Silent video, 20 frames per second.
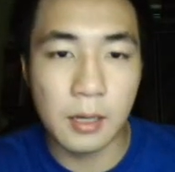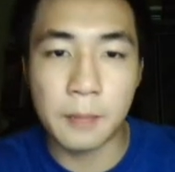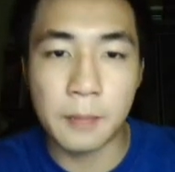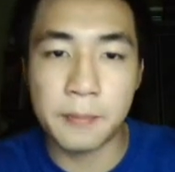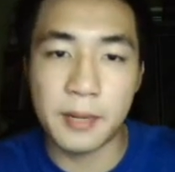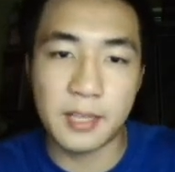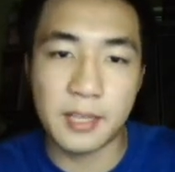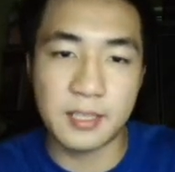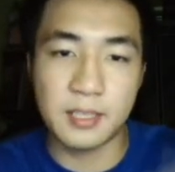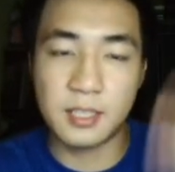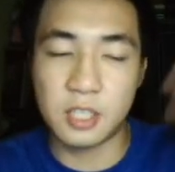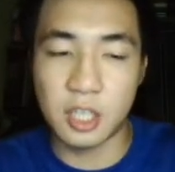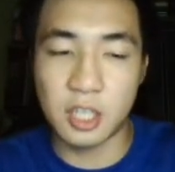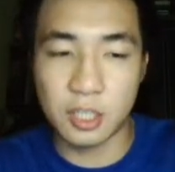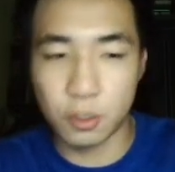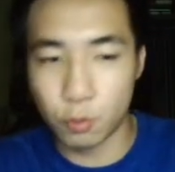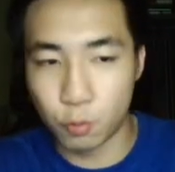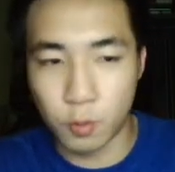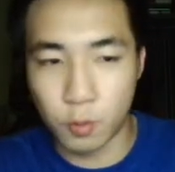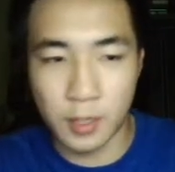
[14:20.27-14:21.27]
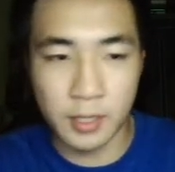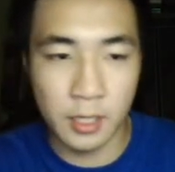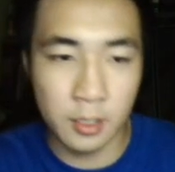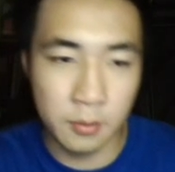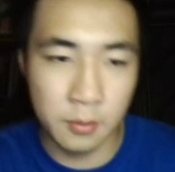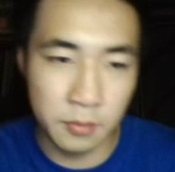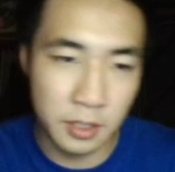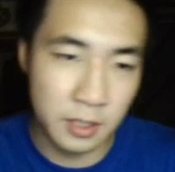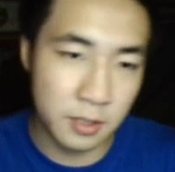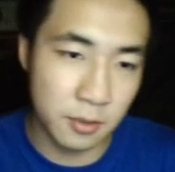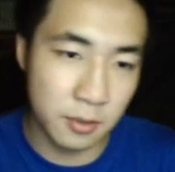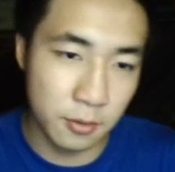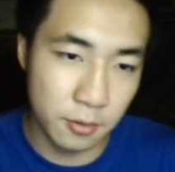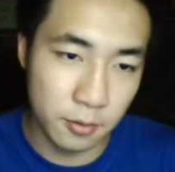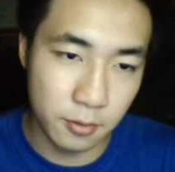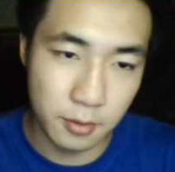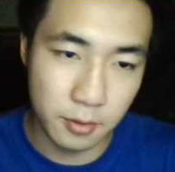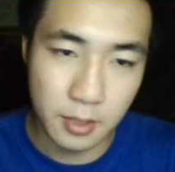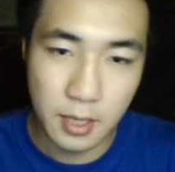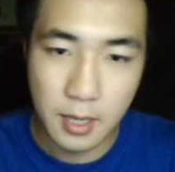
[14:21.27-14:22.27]
Plus it's just to one enemy. So
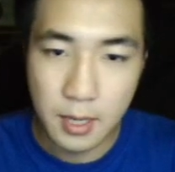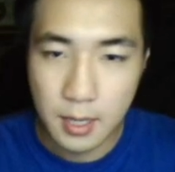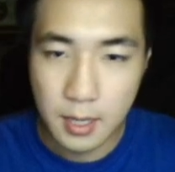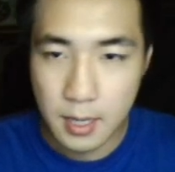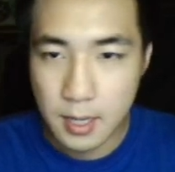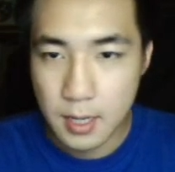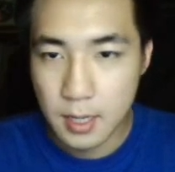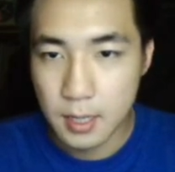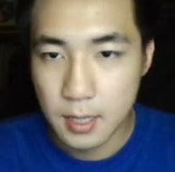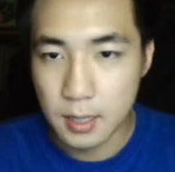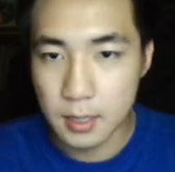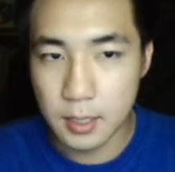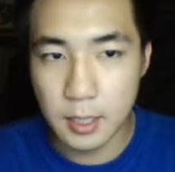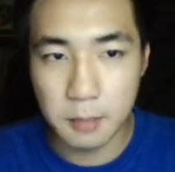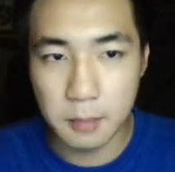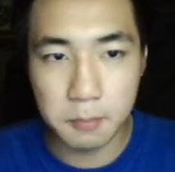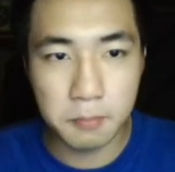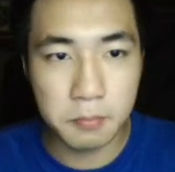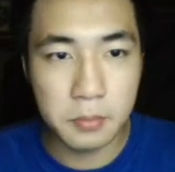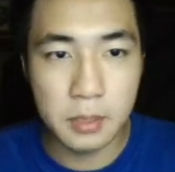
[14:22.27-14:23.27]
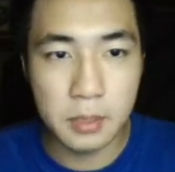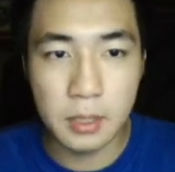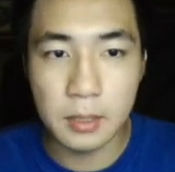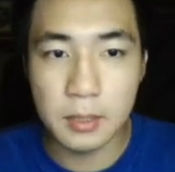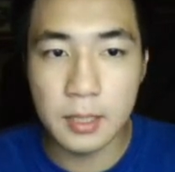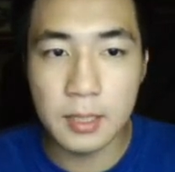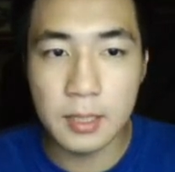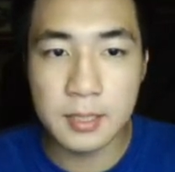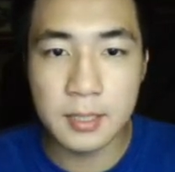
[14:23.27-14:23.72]
yep, that's